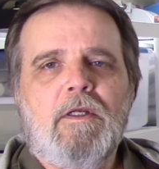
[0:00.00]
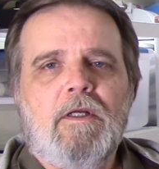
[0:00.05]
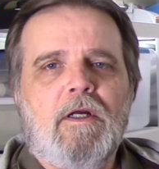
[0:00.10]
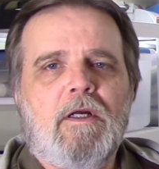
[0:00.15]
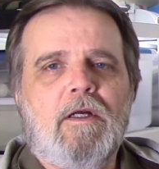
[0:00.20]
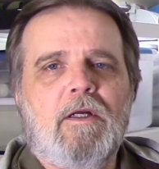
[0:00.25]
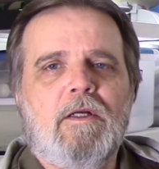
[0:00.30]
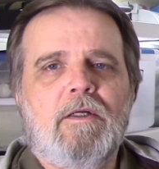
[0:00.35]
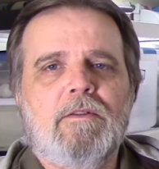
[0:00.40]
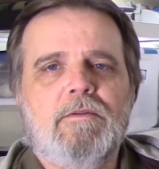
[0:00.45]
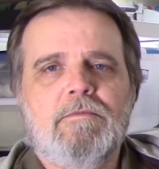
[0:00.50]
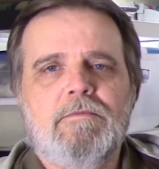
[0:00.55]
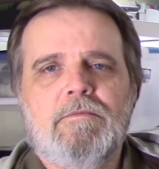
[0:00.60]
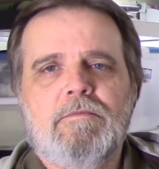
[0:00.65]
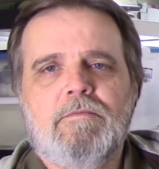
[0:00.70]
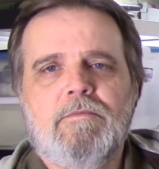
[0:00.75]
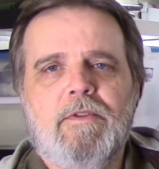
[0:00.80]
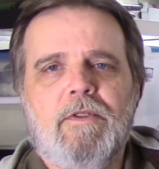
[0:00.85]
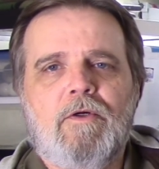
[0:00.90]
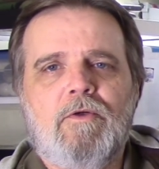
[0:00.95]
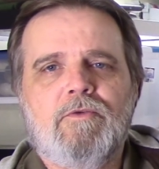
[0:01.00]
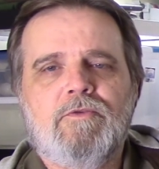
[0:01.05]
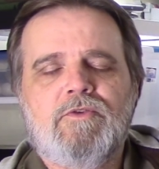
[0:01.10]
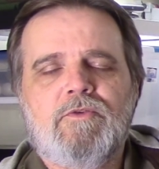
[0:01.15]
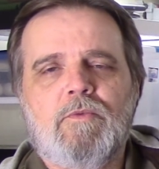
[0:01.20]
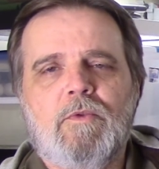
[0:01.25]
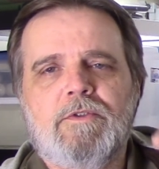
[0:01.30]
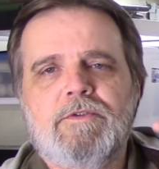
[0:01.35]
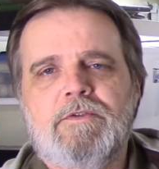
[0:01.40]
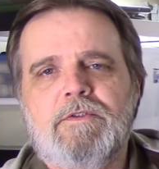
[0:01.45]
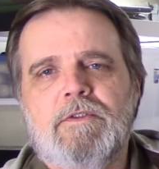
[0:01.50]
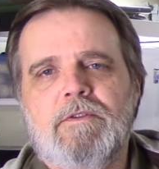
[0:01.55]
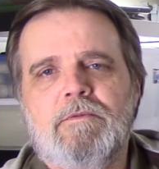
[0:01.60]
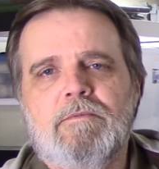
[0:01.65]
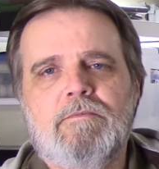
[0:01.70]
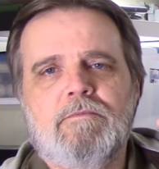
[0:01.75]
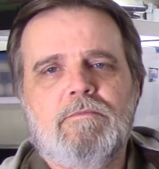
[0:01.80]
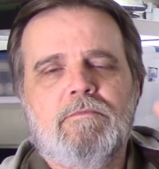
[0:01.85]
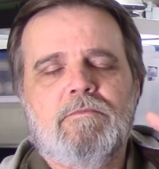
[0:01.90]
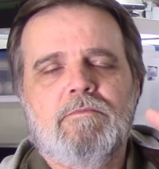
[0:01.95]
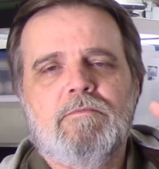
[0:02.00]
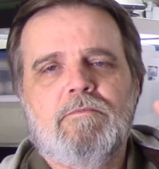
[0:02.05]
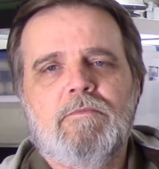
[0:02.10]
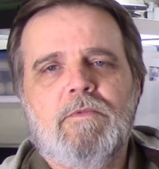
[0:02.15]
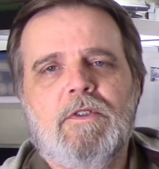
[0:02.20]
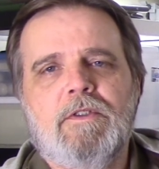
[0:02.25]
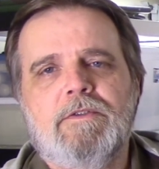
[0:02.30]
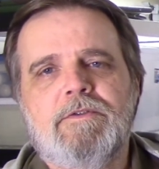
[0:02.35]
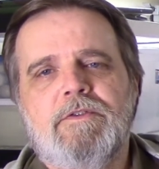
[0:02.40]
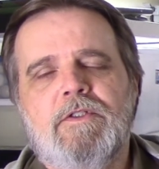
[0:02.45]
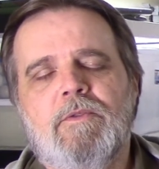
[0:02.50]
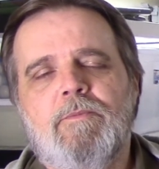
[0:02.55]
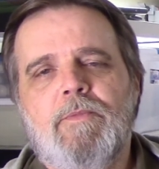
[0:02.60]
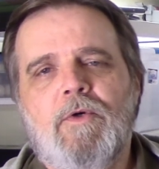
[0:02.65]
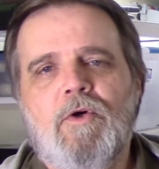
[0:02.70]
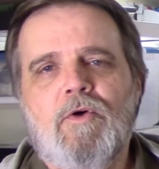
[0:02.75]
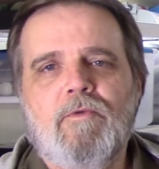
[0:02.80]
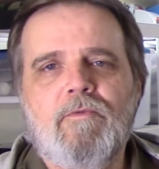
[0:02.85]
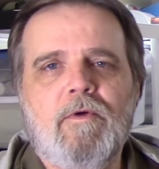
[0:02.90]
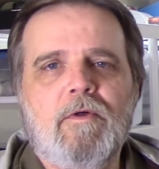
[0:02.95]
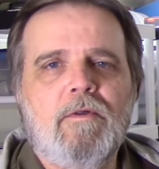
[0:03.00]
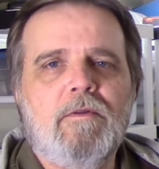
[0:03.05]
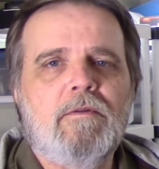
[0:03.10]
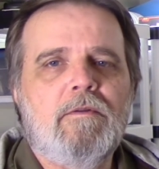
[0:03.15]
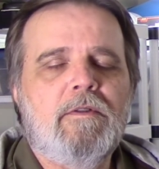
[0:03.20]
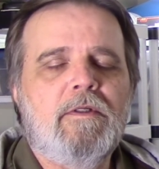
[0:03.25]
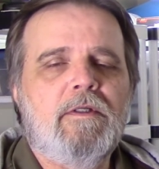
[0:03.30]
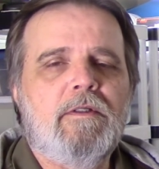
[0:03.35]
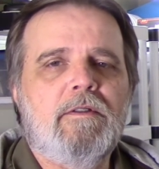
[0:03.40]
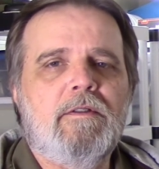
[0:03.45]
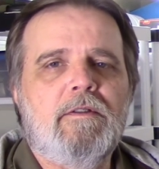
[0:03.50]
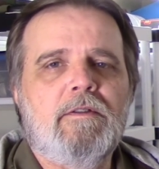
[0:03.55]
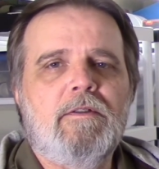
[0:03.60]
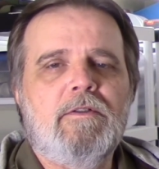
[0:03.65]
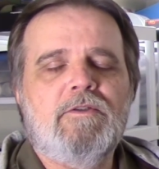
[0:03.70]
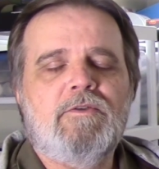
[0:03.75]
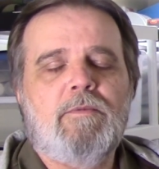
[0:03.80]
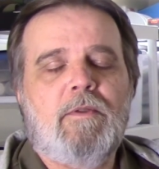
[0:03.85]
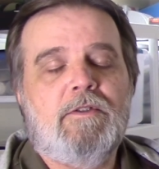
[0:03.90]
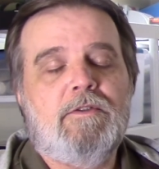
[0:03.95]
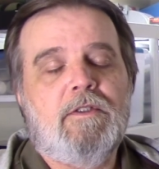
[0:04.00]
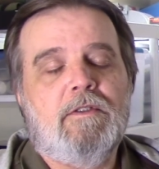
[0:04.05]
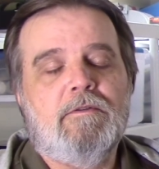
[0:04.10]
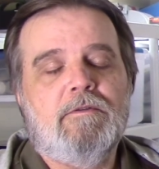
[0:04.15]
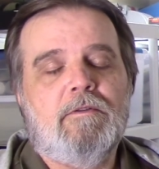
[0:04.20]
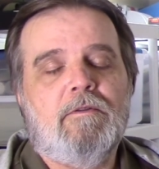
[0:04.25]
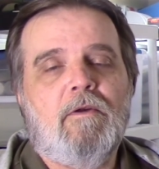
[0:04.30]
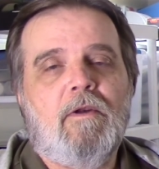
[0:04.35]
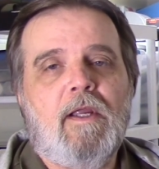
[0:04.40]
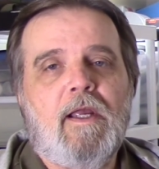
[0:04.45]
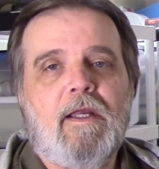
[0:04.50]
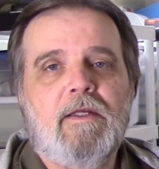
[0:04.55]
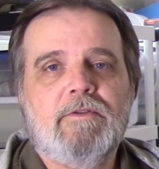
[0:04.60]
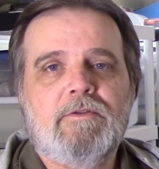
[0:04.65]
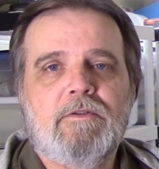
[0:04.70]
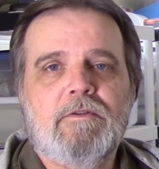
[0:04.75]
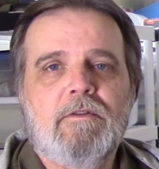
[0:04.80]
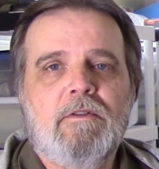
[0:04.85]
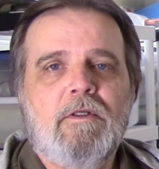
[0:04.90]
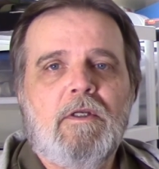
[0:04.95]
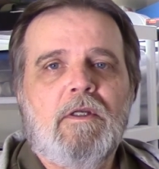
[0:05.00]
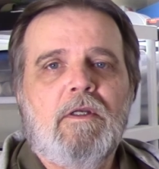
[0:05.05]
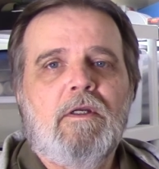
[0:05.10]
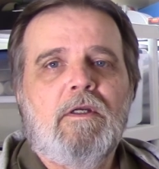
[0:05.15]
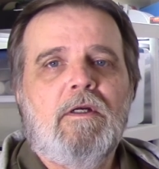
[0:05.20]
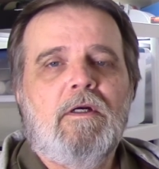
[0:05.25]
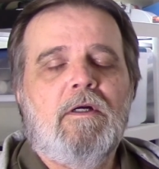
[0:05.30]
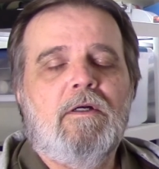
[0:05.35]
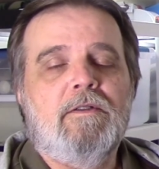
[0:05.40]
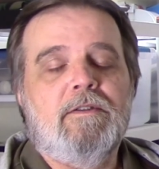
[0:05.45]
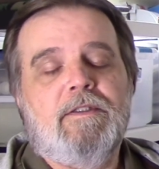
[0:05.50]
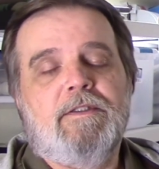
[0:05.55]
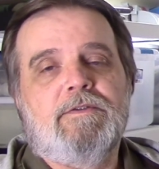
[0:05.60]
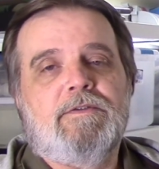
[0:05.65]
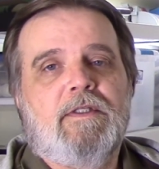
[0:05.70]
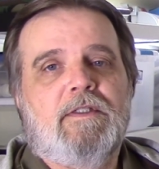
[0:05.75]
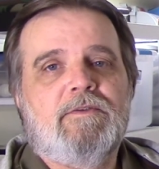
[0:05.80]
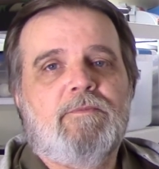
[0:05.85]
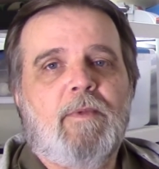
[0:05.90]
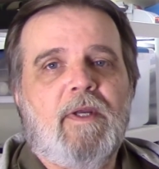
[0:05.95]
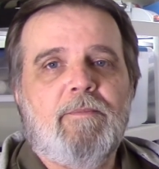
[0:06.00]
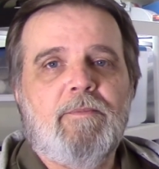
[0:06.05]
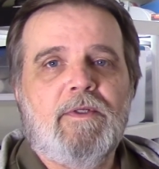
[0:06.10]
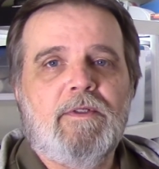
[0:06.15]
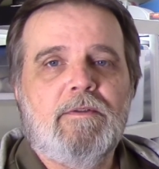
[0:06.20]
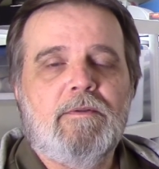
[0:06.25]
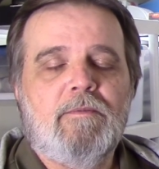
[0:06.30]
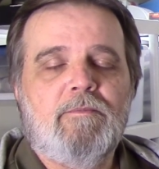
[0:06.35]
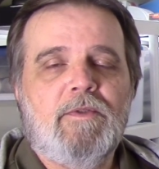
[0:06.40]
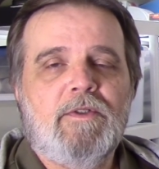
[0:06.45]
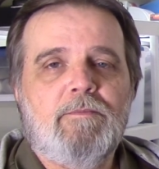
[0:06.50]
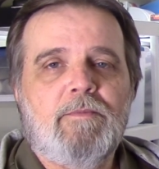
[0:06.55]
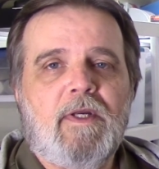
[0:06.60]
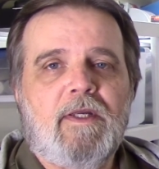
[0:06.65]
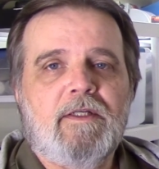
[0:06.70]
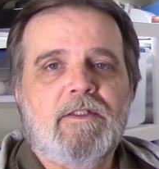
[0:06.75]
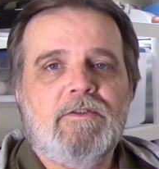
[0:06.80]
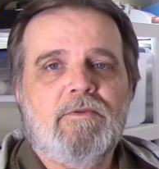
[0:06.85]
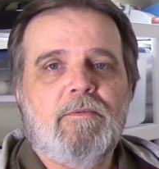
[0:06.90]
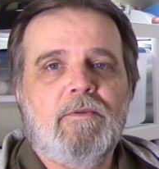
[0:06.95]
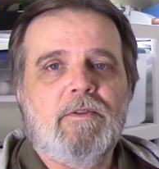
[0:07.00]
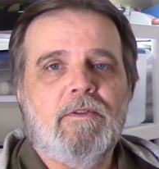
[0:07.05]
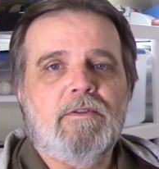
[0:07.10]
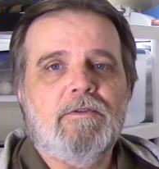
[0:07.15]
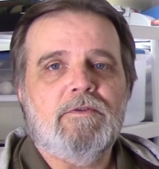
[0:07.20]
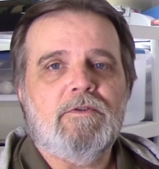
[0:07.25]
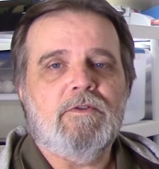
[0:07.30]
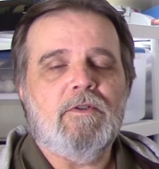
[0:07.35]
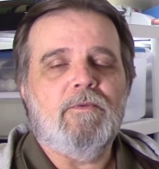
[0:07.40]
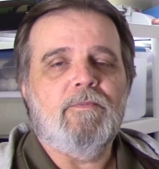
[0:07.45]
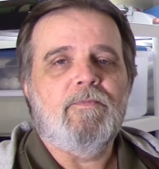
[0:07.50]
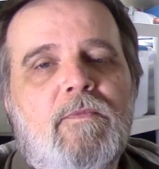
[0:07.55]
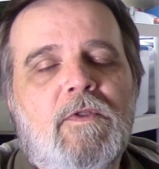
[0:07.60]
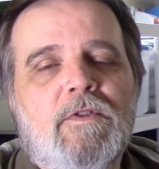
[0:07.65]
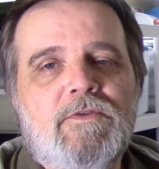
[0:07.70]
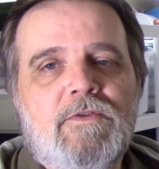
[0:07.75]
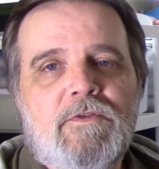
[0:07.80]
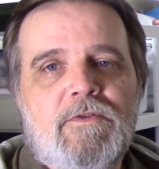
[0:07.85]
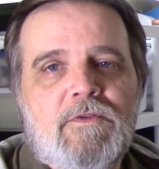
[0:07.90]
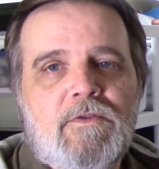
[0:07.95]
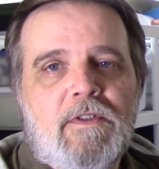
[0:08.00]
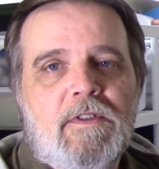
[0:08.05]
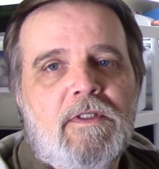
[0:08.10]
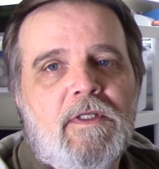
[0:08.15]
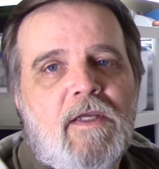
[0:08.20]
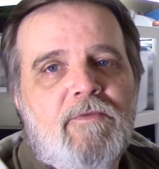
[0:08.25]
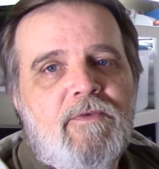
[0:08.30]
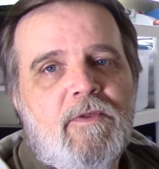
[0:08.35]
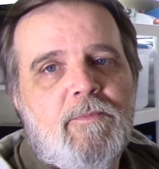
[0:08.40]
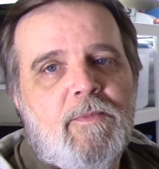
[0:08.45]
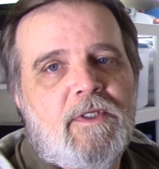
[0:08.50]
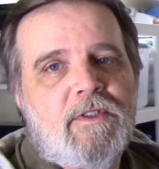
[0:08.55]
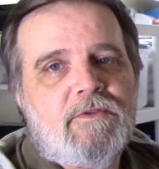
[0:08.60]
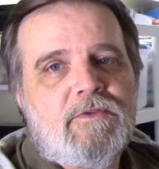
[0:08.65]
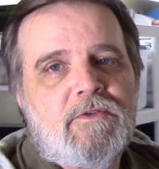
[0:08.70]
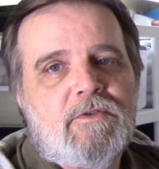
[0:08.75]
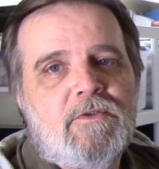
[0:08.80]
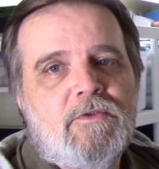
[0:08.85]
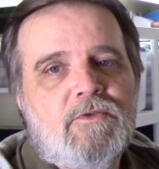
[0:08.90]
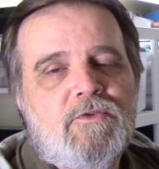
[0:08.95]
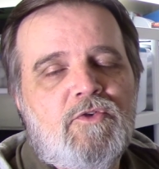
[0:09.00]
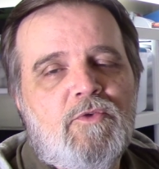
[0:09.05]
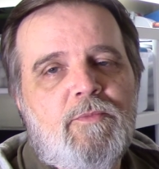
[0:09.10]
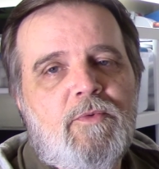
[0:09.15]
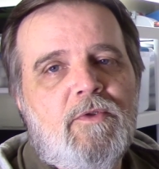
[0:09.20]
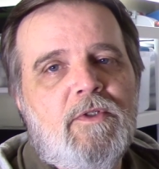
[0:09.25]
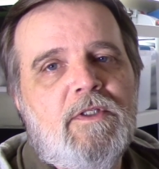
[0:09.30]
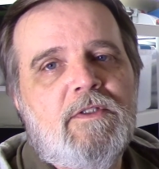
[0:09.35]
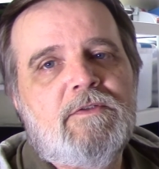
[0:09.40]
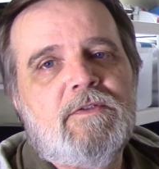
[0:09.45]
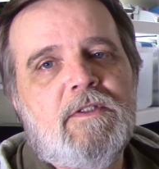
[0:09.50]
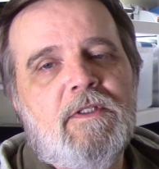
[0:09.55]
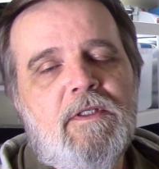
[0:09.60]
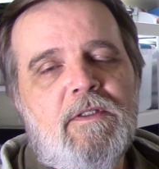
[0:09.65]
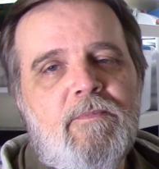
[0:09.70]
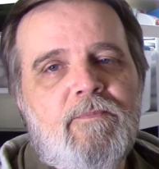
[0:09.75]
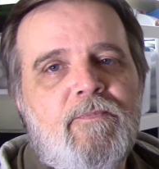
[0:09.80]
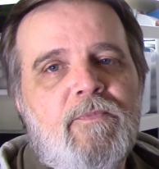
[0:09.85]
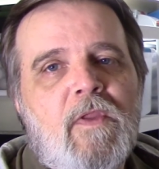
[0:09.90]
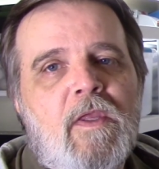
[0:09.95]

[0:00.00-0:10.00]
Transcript: Nose wants to tip over, especially on the grass, or at least that's been my experience. So this is the FMS SuperEZ.